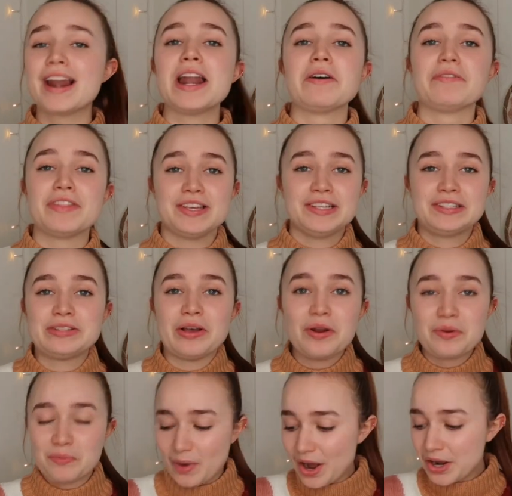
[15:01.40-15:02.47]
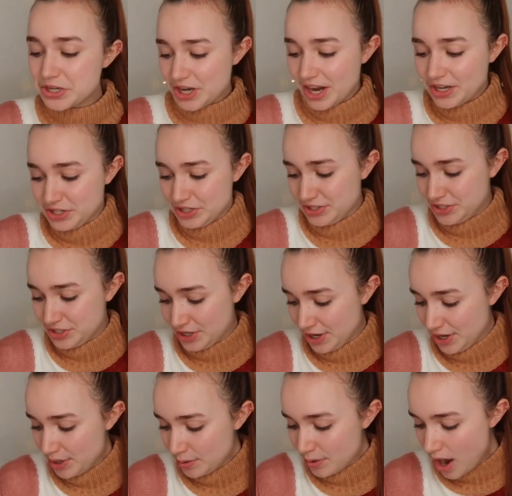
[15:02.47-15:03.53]
I love this so much. I just
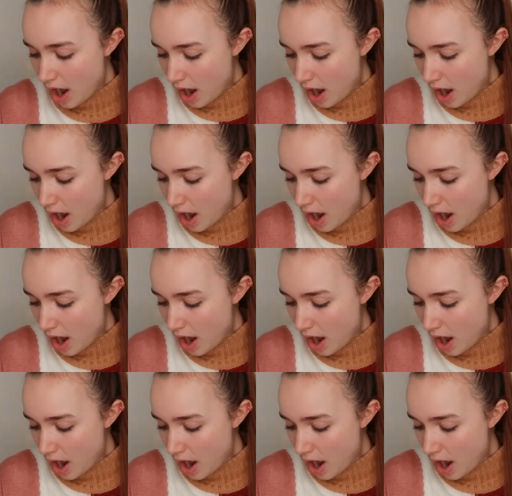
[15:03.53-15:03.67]
do.